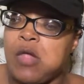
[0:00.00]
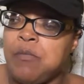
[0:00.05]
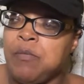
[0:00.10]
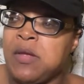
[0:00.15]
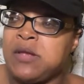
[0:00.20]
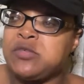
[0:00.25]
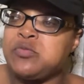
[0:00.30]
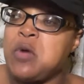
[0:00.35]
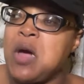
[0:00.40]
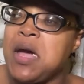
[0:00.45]

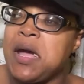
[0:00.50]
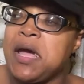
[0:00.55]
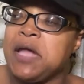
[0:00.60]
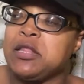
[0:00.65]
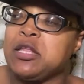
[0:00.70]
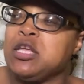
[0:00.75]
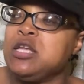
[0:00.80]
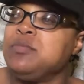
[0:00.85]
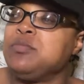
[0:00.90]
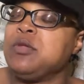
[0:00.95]
That's why I
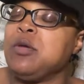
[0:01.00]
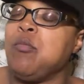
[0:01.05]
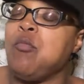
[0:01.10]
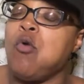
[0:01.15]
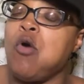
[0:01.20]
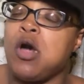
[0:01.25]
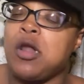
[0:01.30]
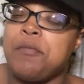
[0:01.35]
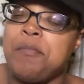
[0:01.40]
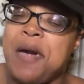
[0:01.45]
got to keep them
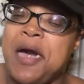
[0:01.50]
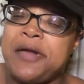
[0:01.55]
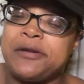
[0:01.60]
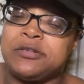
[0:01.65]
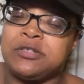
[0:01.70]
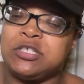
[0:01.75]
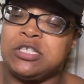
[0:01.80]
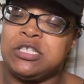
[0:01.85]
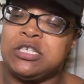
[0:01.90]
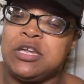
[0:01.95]
water
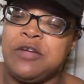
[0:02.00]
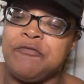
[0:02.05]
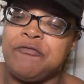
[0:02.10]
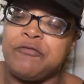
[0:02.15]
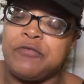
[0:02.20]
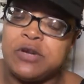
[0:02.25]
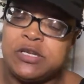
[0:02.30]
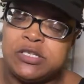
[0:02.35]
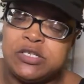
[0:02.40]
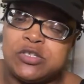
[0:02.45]
bottles in that
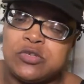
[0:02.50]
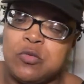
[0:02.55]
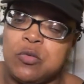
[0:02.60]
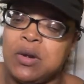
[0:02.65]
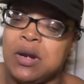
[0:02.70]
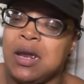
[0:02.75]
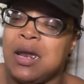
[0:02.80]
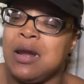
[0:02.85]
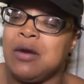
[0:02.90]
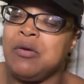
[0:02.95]
freezer
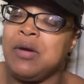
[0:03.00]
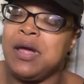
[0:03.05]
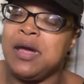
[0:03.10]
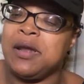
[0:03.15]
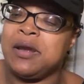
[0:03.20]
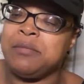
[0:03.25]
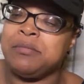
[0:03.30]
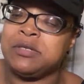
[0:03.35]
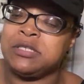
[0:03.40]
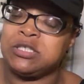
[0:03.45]
when I don't
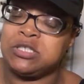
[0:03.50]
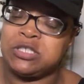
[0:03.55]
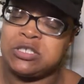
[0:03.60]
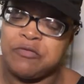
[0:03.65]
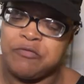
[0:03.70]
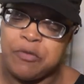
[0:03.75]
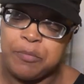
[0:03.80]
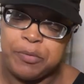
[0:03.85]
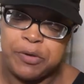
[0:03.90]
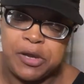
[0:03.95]
have that much
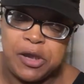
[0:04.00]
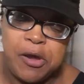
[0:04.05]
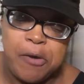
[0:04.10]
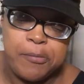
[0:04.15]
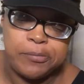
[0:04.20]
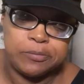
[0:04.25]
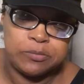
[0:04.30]
stuff up in there.